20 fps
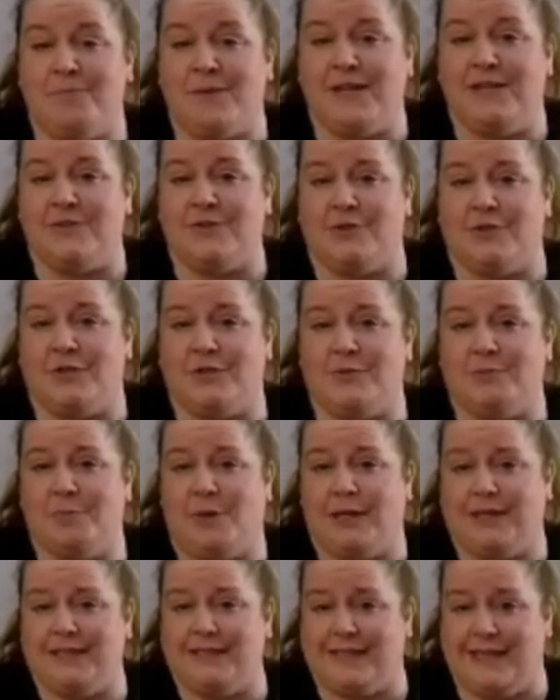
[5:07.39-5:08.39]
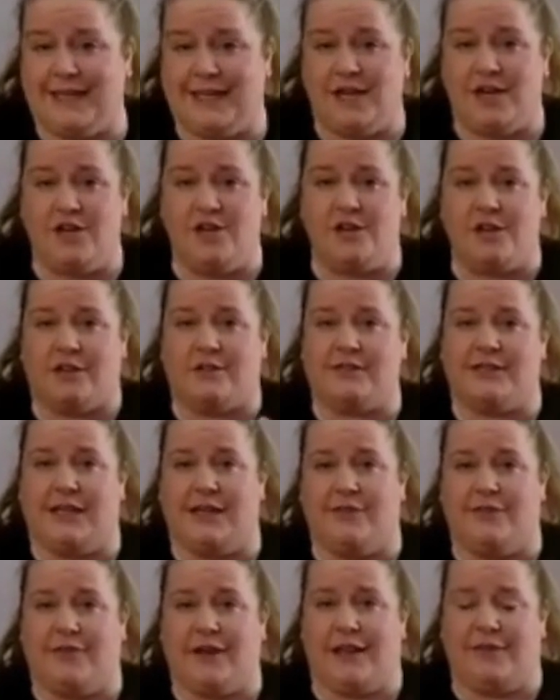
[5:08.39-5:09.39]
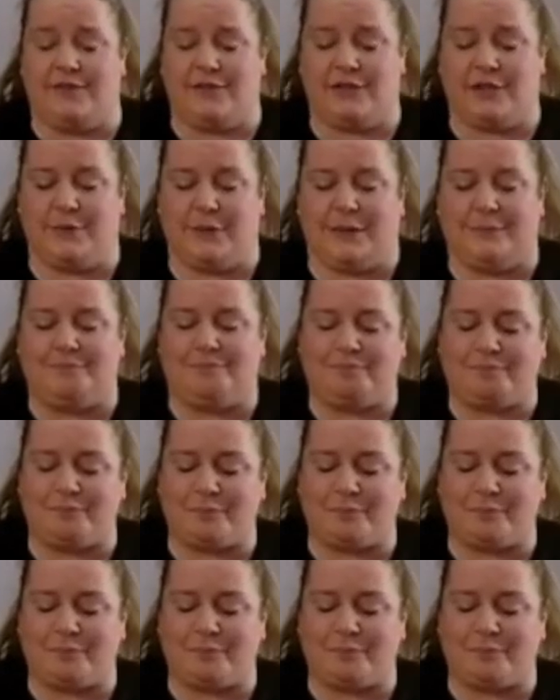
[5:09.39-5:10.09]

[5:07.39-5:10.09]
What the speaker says: It's got a spicy, nutty flavour to it.